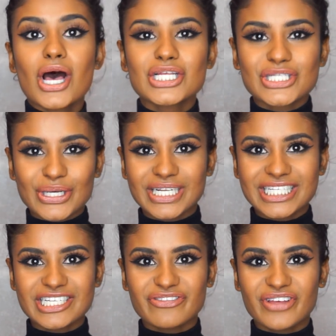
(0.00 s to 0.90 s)
So this
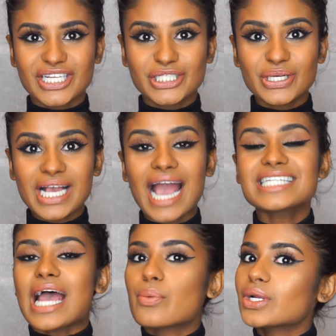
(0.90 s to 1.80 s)
is the finished look,
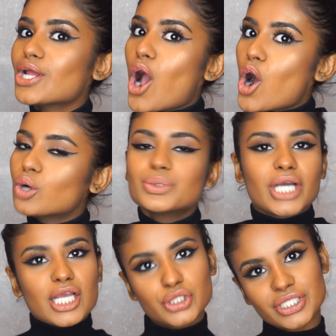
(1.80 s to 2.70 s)
guys. I really hope you
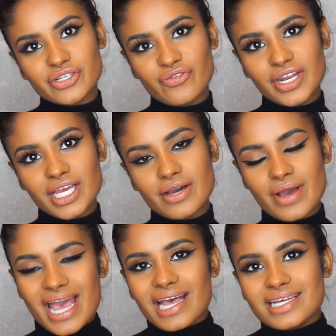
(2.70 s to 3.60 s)
enjoyed this video,
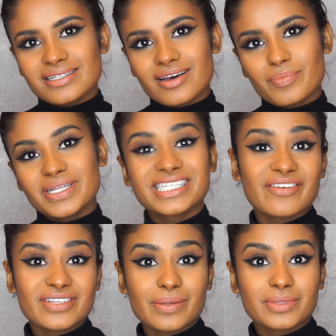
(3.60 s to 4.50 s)
and so please
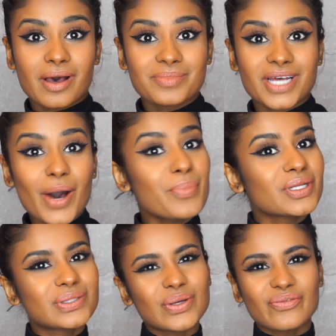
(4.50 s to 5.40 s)
give it some thumbs up.
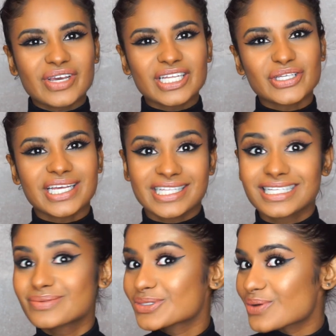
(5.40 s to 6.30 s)
Don't forget to hit the
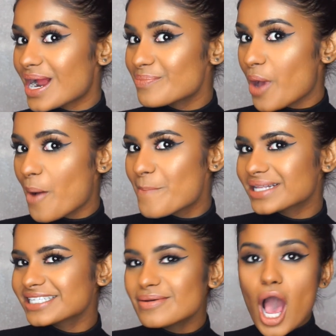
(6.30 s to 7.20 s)
subscribe
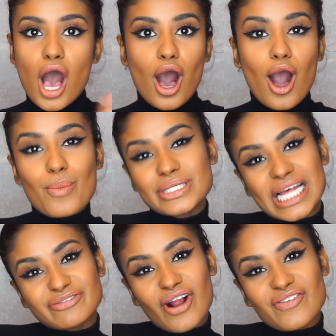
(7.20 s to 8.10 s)
button. Almost
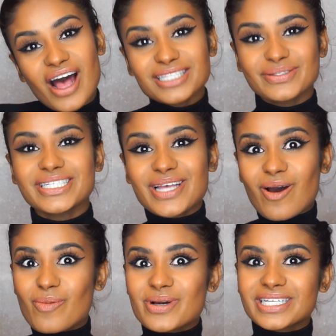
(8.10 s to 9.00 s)
at 500,
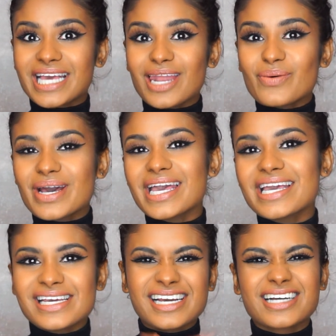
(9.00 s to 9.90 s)
almost a
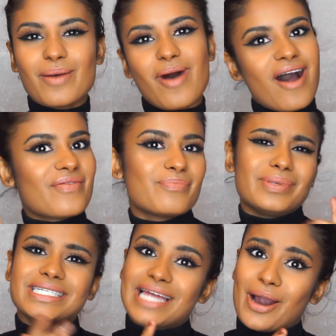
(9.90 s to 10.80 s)
getaway. Come on,
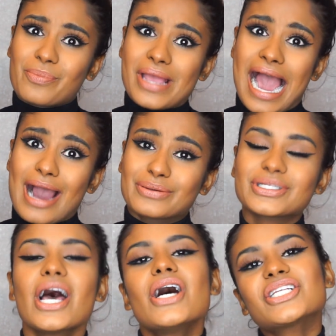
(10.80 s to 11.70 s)
please help me out.
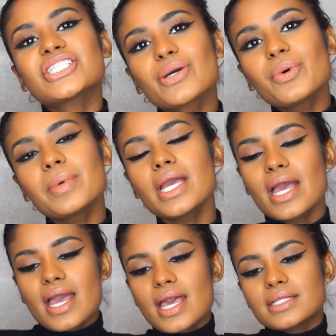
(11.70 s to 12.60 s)
So sing with me,
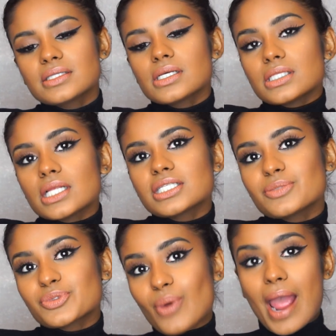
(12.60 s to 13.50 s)
hit that
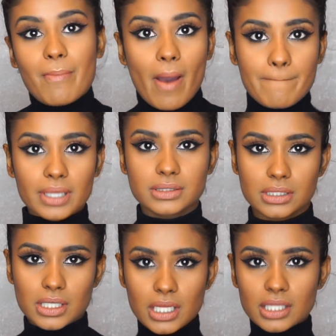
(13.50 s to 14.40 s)
subscribe
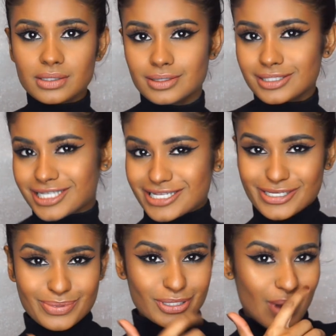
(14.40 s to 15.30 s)
button, hit that
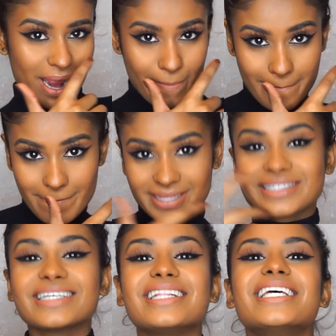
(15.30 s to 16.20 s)
subscribe
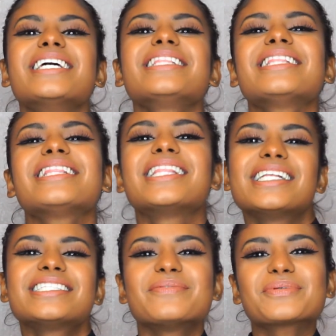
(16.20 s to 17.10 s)
button, hit
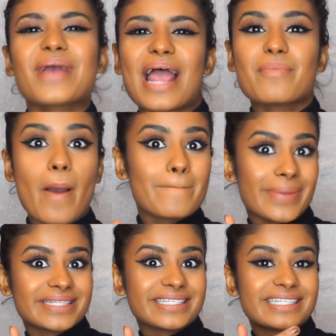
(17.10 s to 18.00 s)
that subscribe
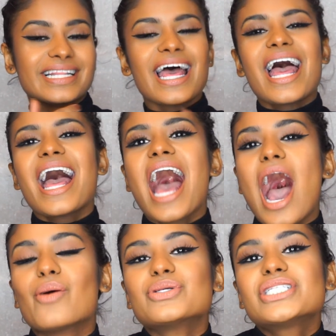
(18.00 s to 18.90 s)
button.
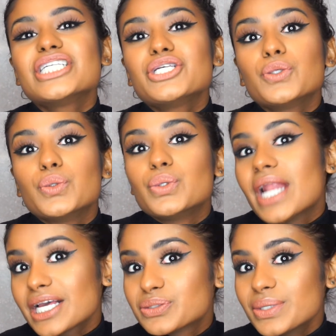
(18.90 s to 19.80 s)
I will see you
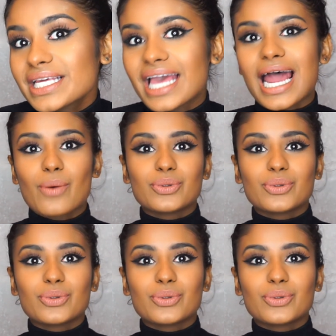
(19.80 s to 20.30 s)
next week, and I